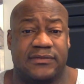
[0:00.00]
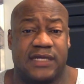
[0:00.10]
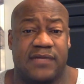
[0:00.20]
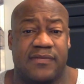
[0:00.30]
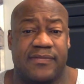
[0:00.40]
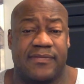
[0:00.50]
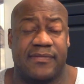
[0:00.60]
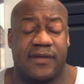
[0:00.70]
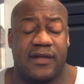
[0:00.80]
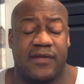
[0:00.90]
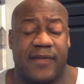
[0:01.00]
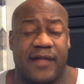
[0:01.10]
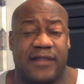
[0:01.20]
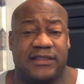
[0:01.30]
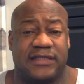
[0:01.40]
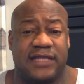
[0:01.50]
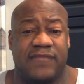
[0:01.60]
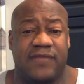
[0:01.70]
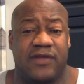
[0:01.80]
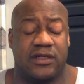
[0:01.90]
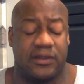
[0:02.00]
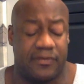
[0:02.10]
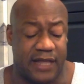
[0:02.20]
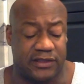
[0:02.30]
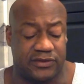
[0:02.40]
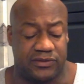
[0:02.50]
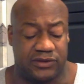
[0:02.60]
them, about the state of Maryland, about to,